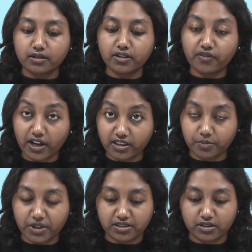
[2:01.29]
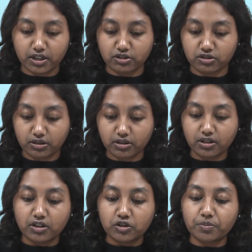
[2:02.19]
Divide the presentation.
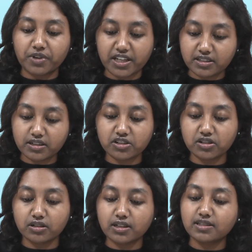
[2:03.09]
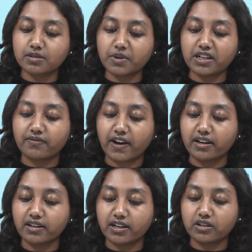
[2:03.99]
The presentation needs to be
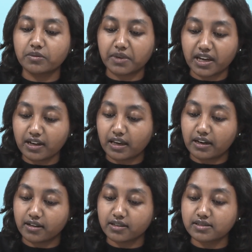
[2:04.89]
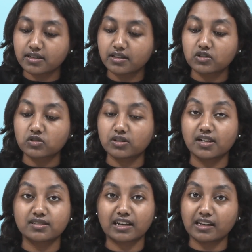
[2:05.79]
divided into main areas so
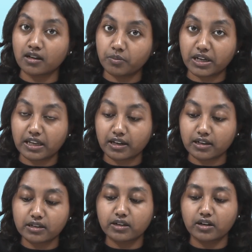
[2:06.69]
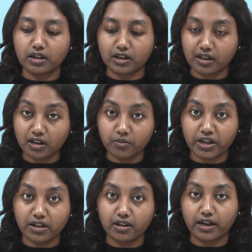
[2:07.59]
there is a clear beginning, a clear
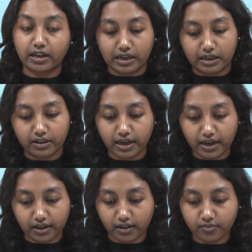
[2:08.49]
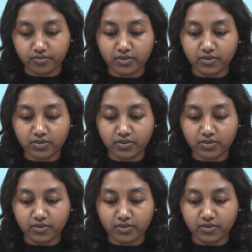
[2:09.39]
middle, and a clear ending.